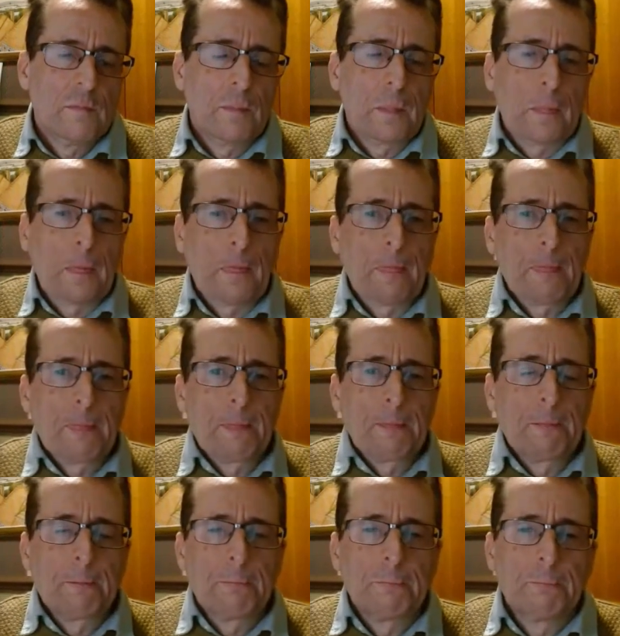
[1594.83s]

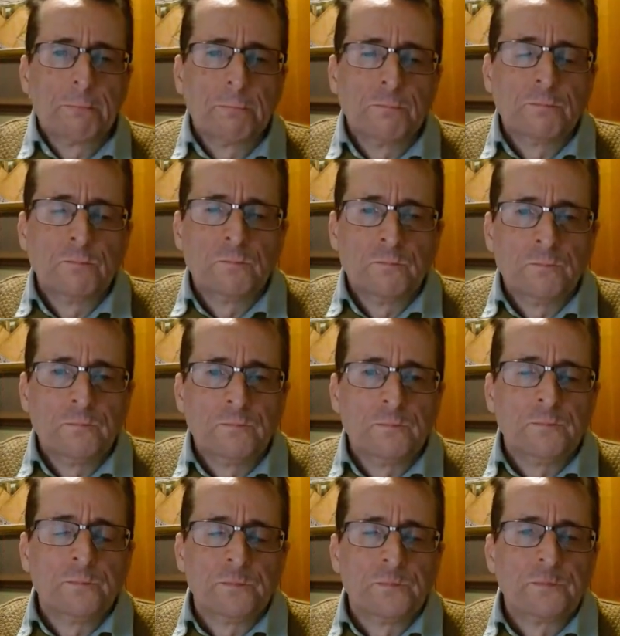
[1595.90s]

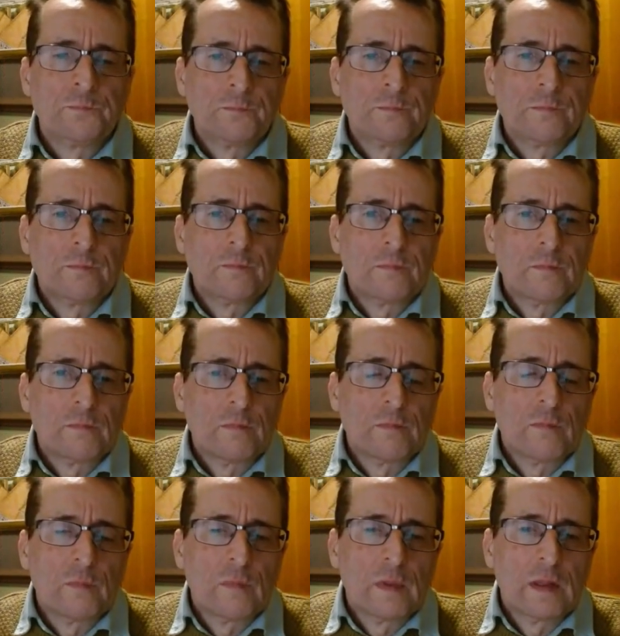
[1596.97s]

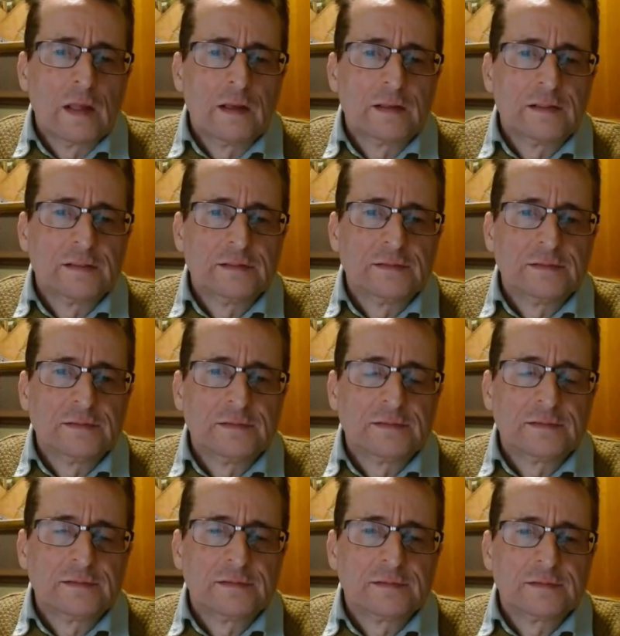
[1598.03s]

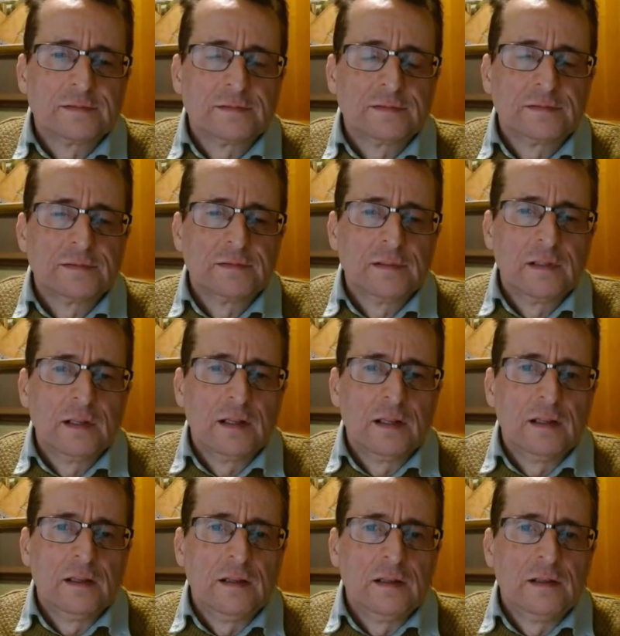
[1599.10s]

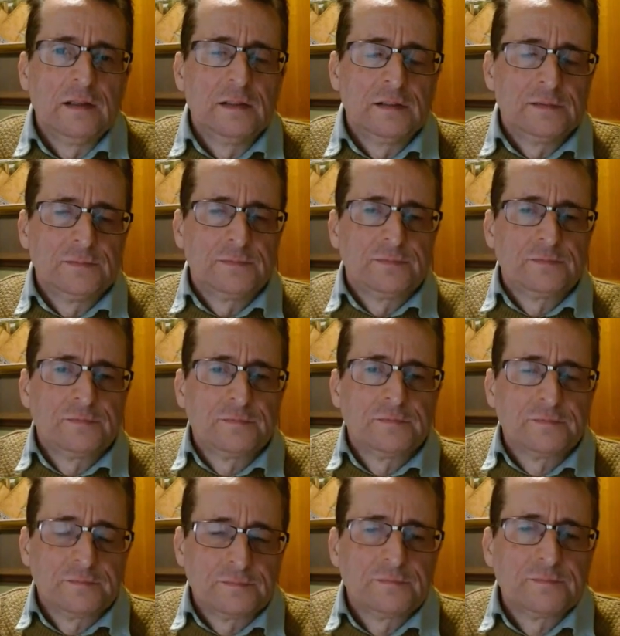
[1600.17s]

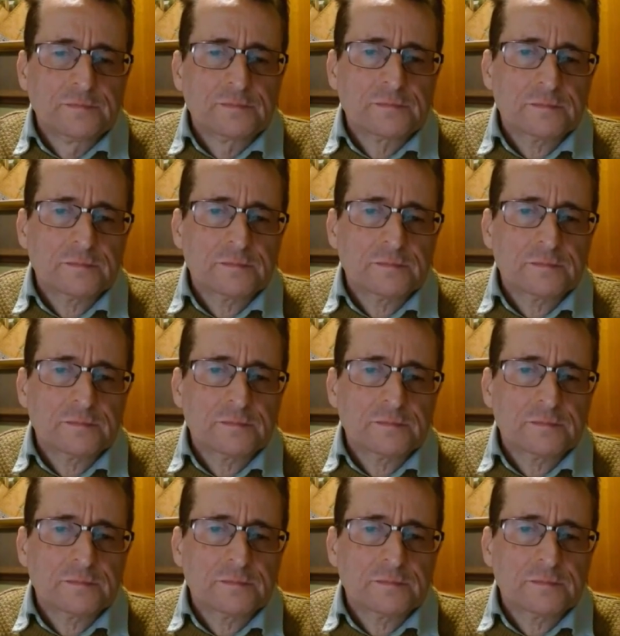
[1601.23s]
The person shown says nothing.